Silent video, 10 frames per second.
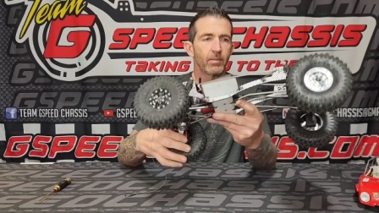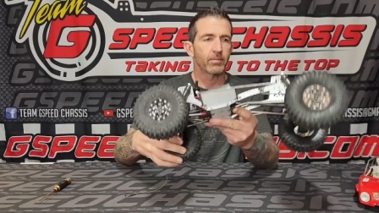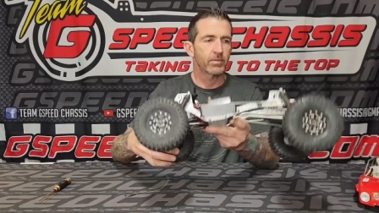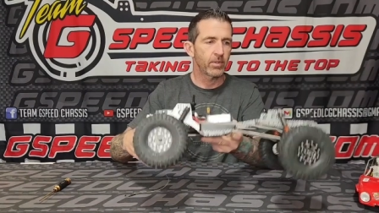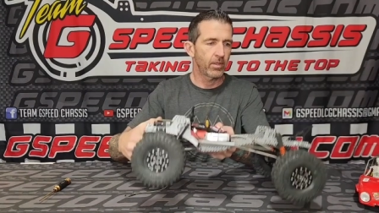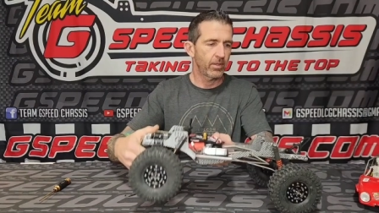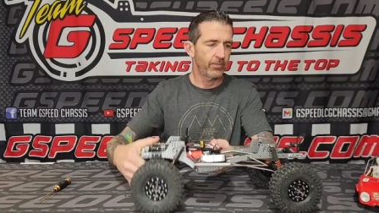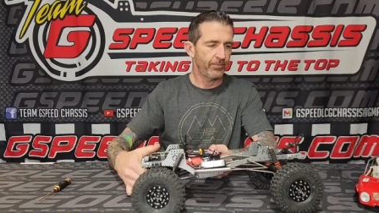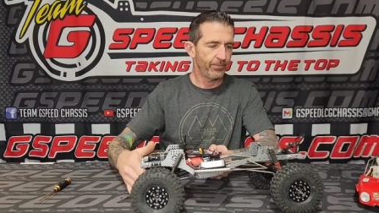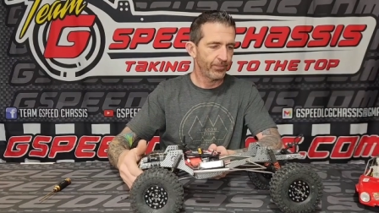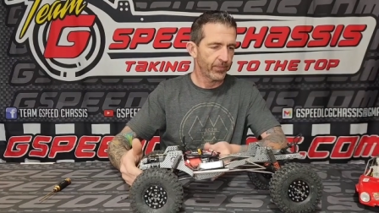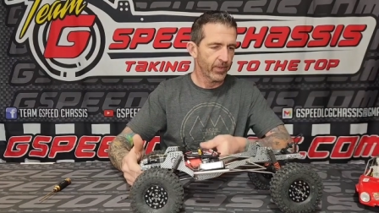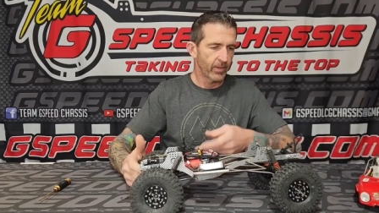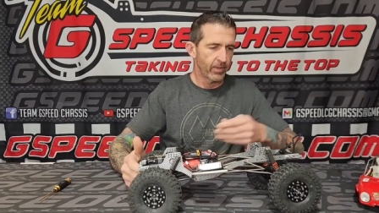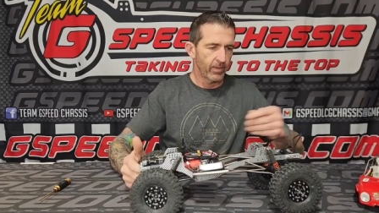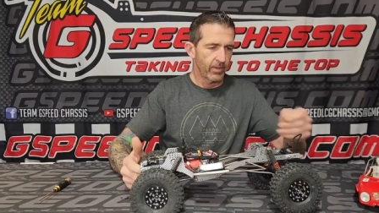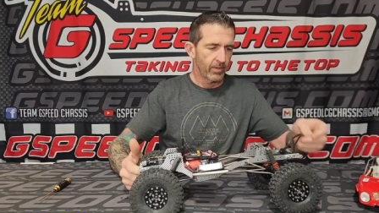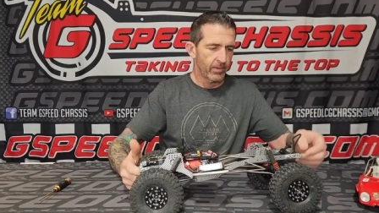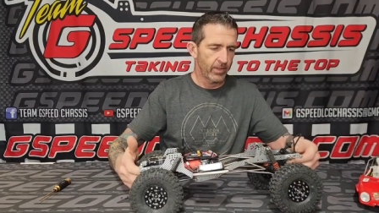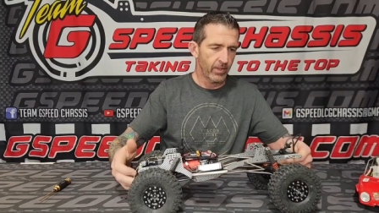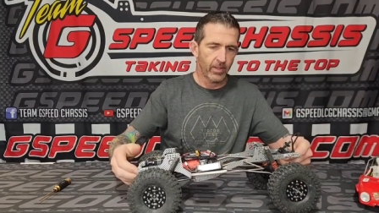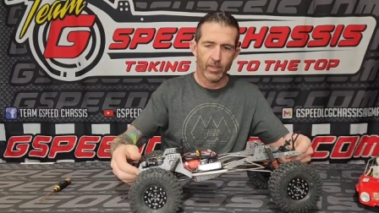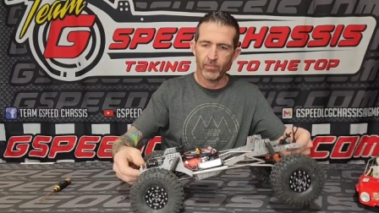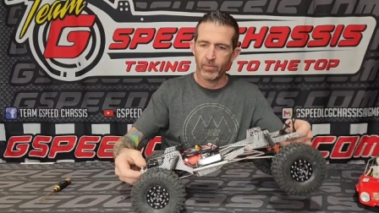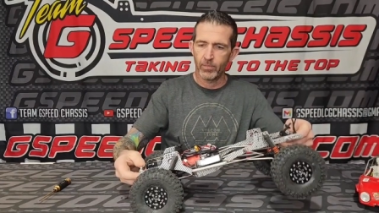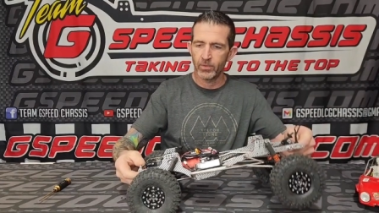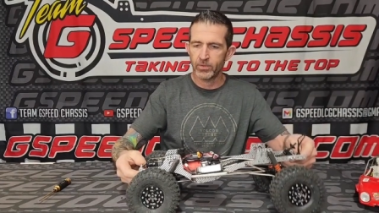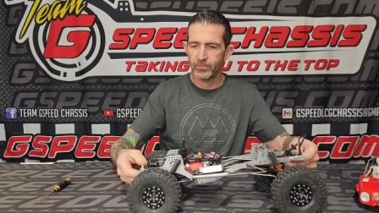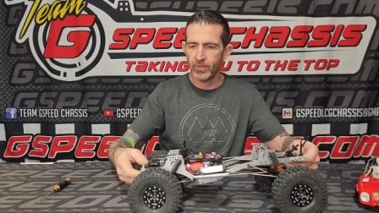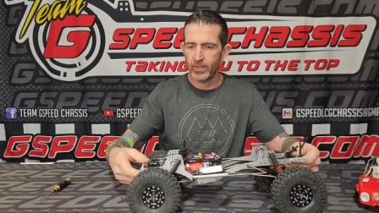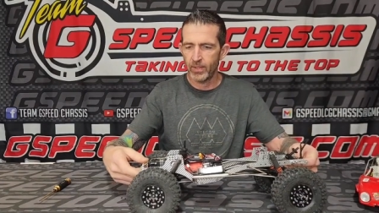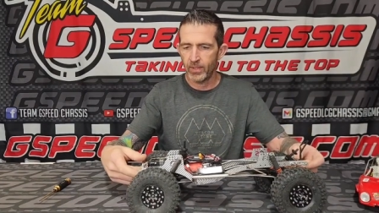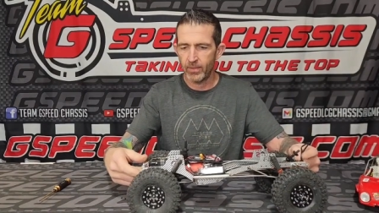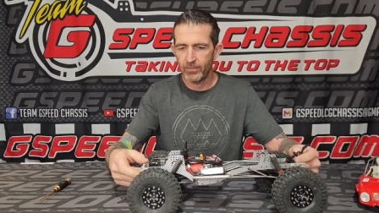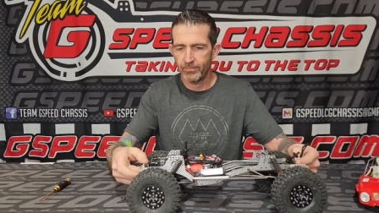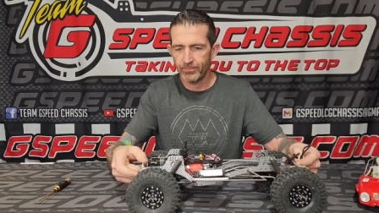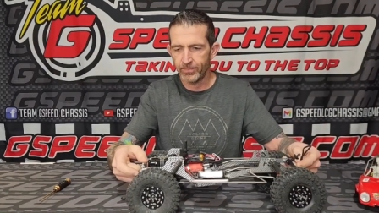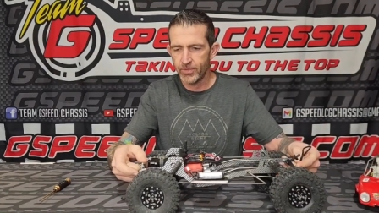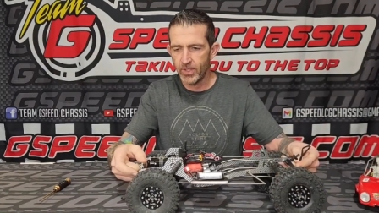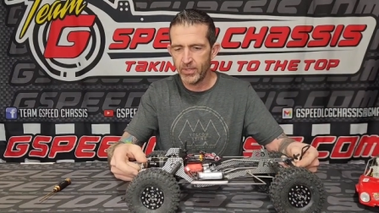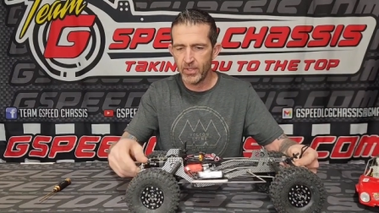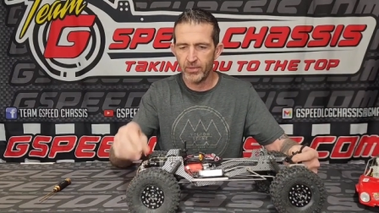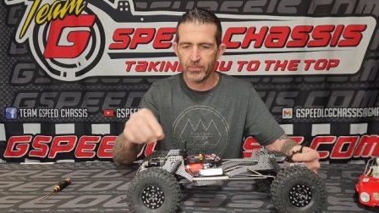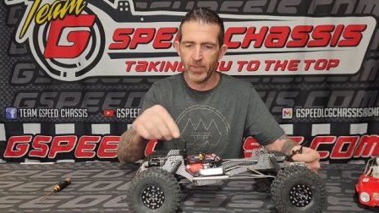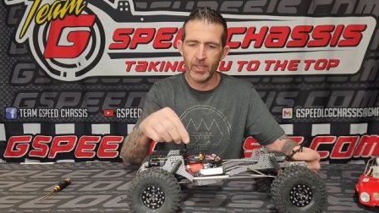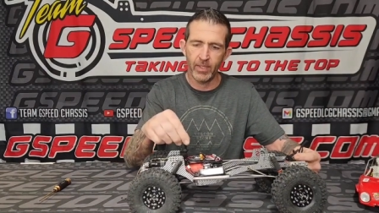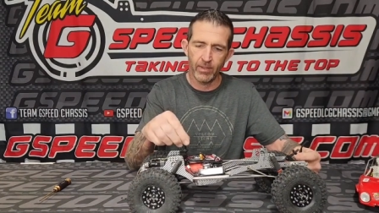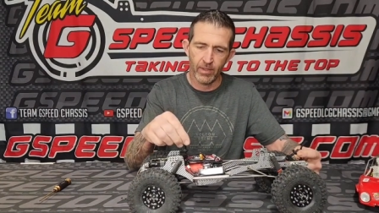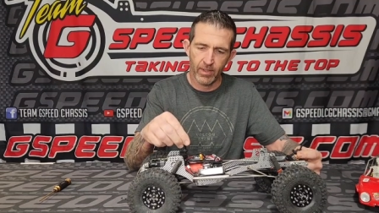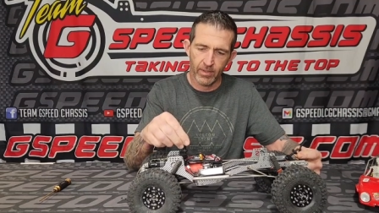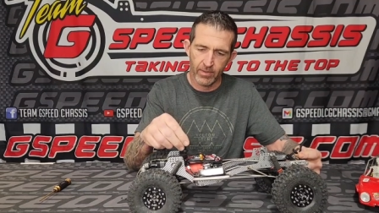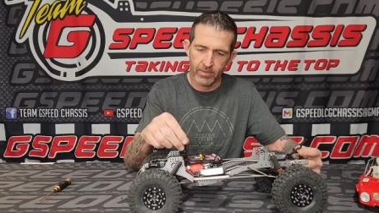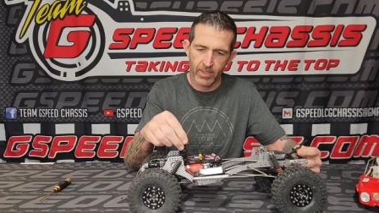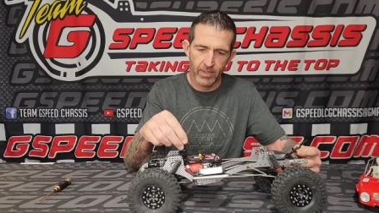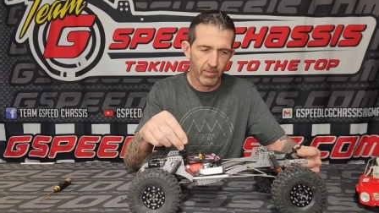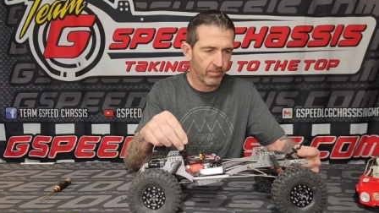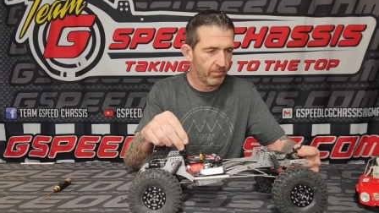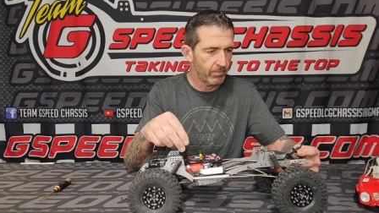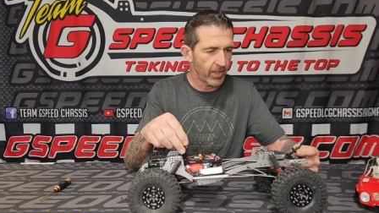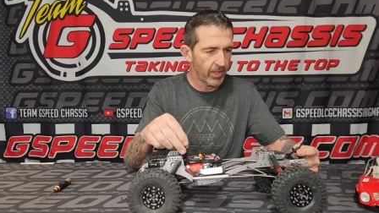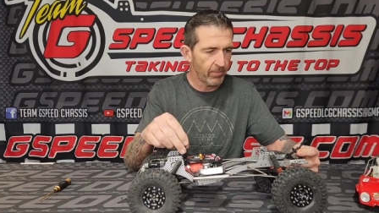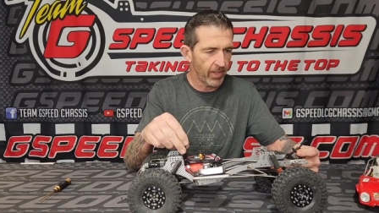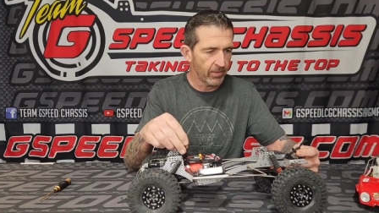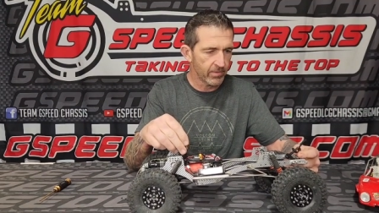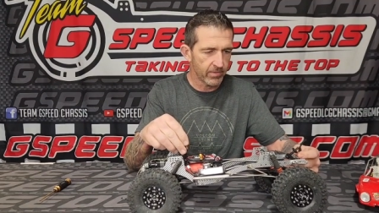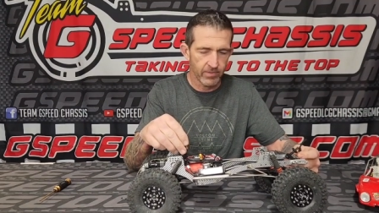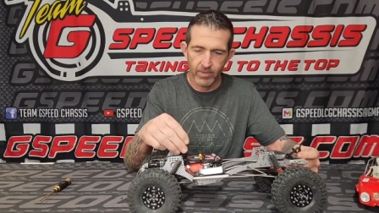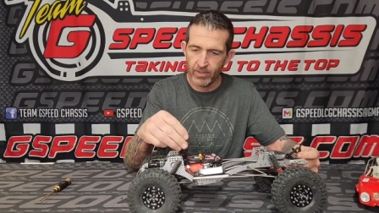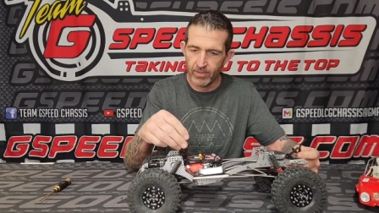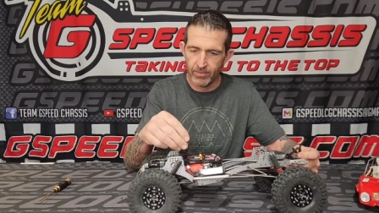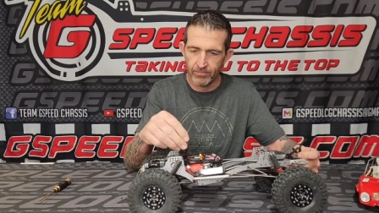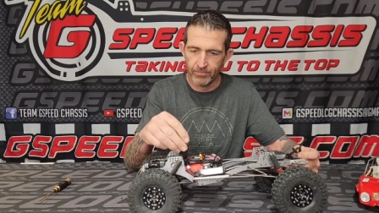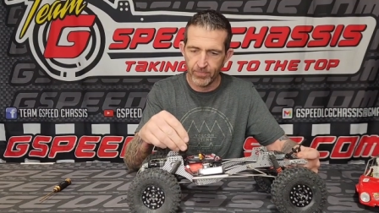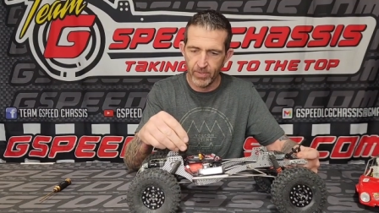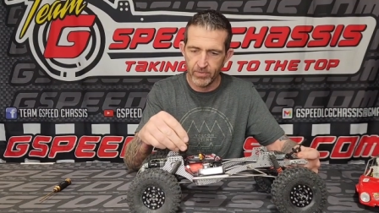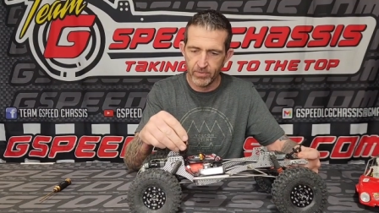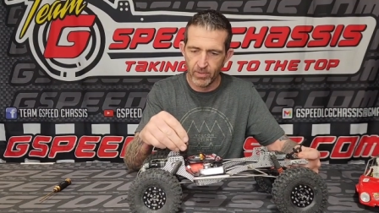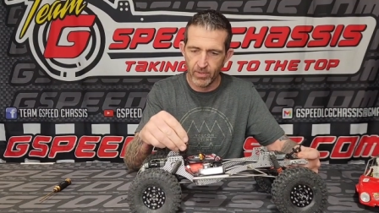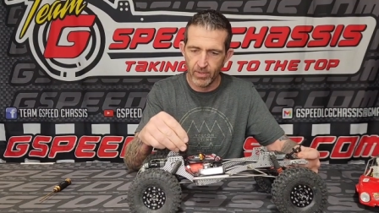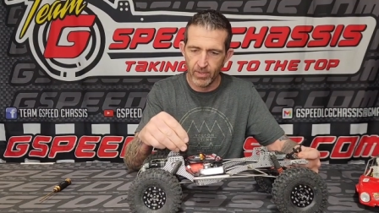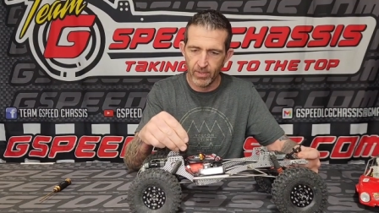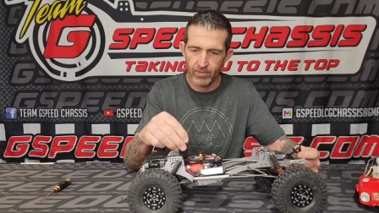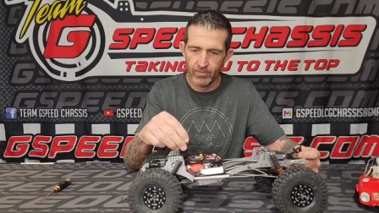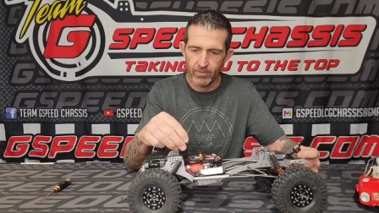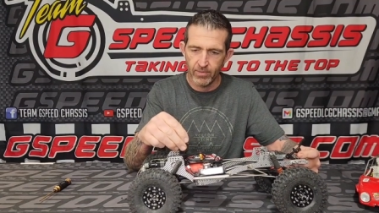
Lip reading: So I think I covered most of it. JJ3D design body mounts. These are